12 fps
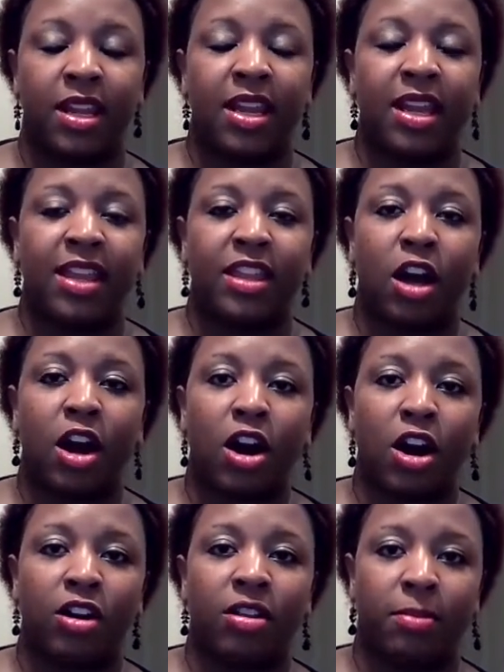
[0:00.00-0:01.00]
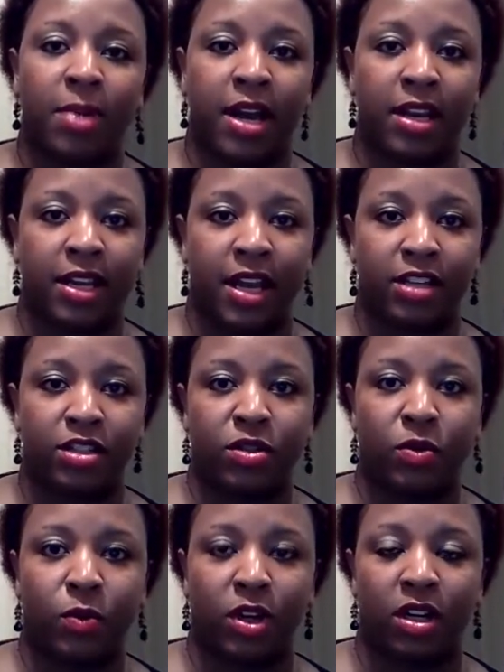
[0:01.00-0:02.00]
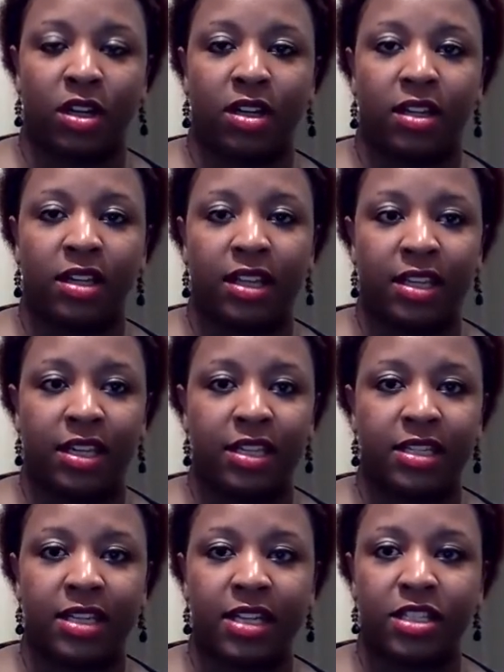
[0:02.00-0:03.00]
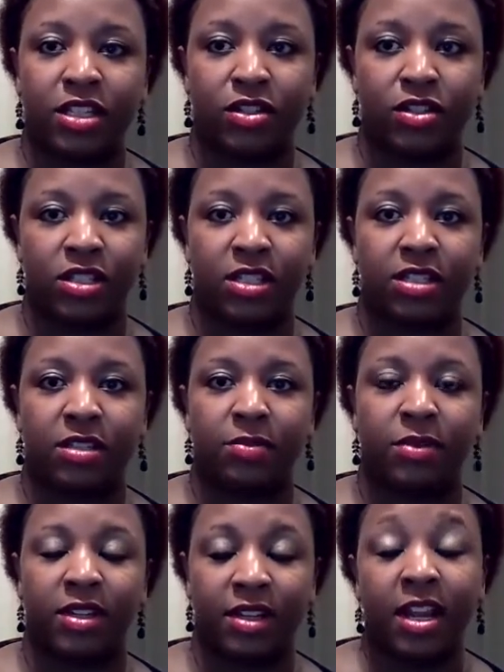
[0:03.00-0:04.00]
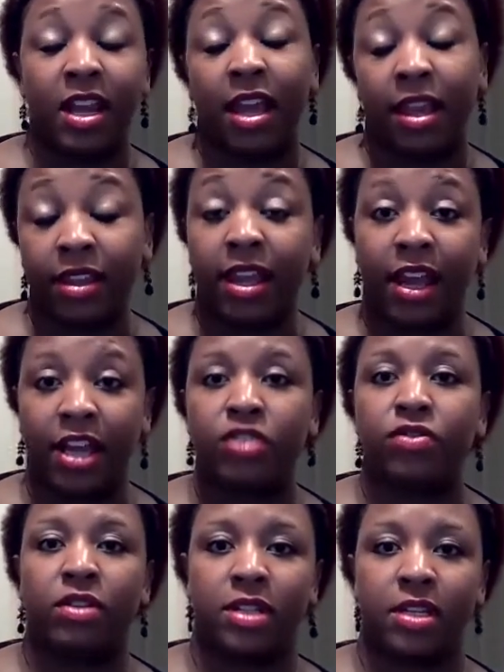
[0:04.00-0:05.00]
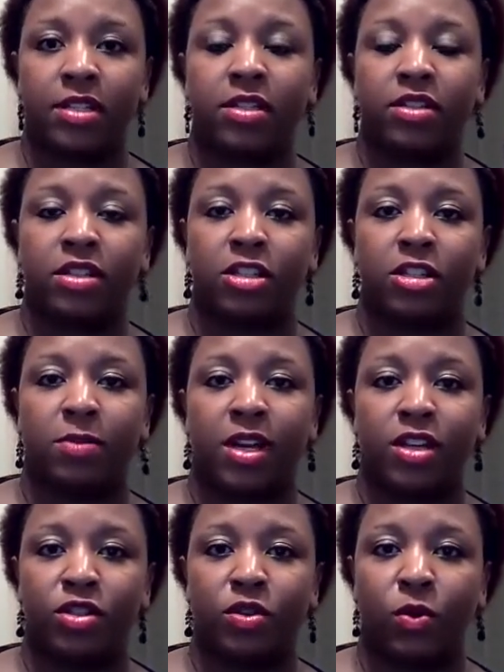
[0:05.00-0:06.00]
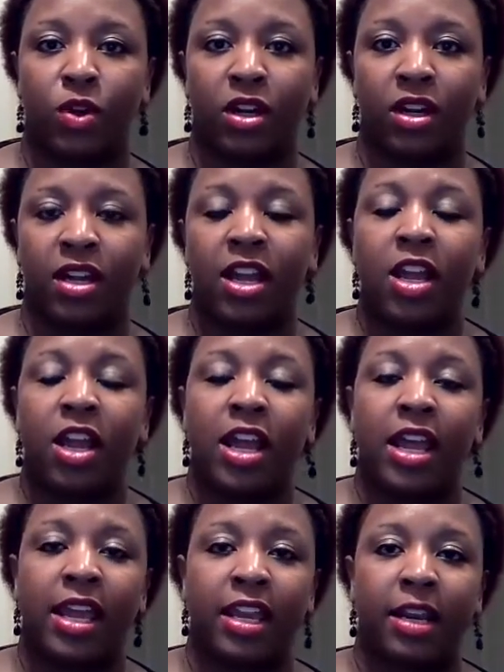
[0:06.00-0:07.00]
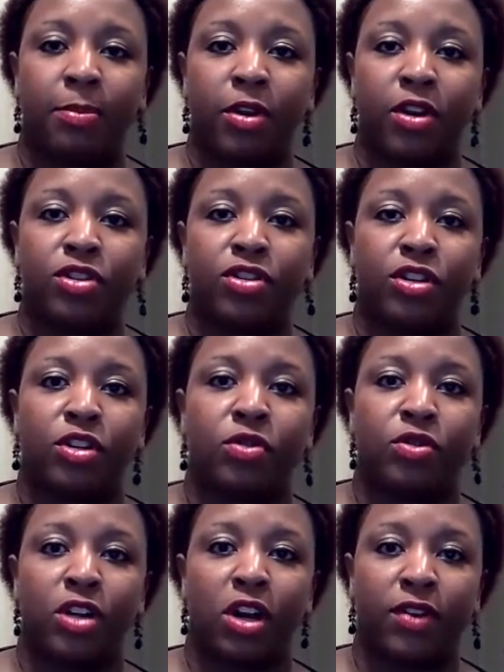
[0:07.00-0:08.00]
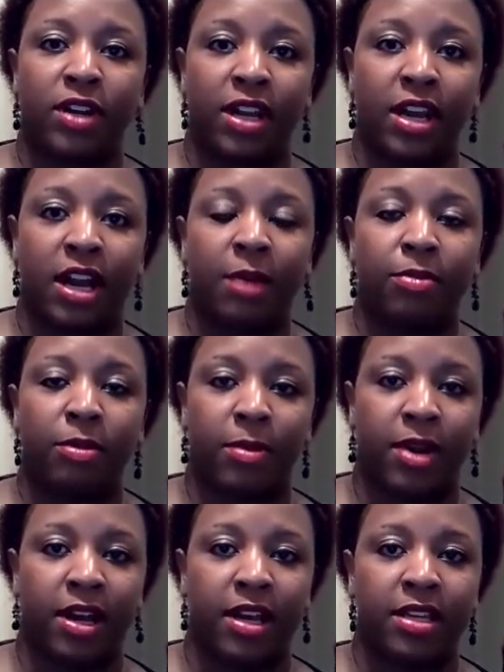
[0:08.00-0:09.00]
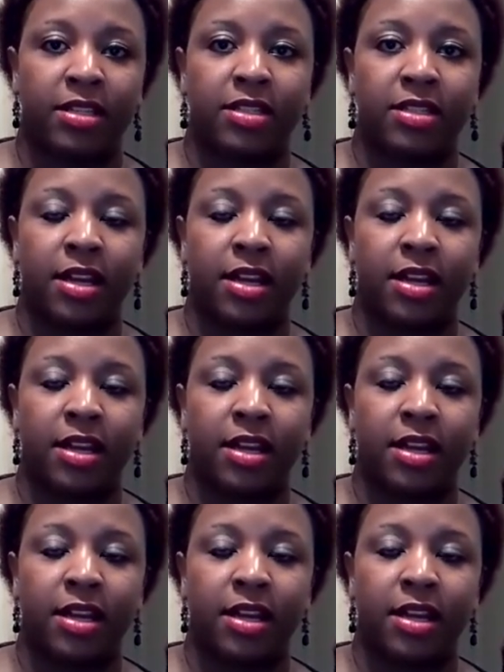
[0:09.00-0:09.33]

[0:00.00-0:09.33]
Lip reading: The heart of the body has to work, and the intestinal system, the gastrointestinal system has to work. In a person who's already compromised,